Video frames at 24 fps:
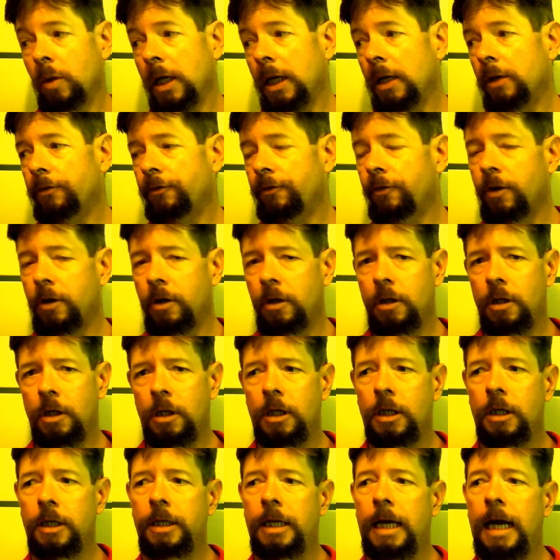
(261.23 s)
well, for
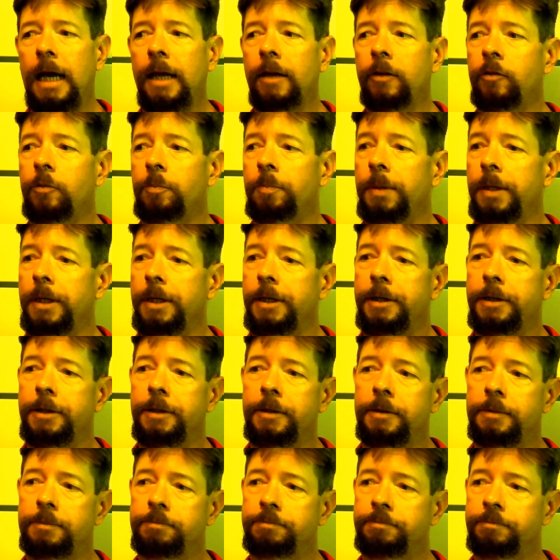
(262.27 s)
our, uh, an ice
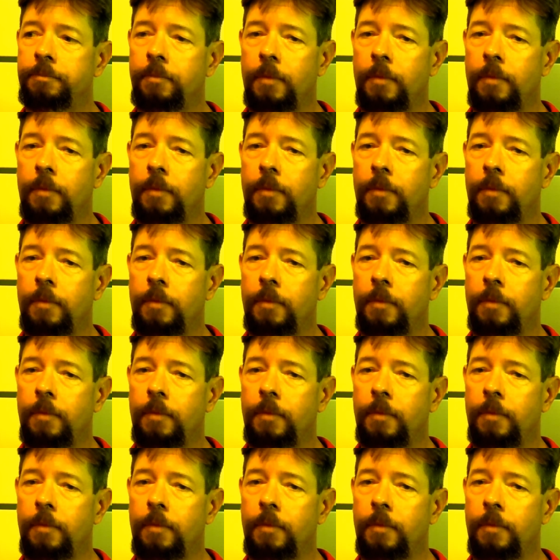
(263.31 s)
beer,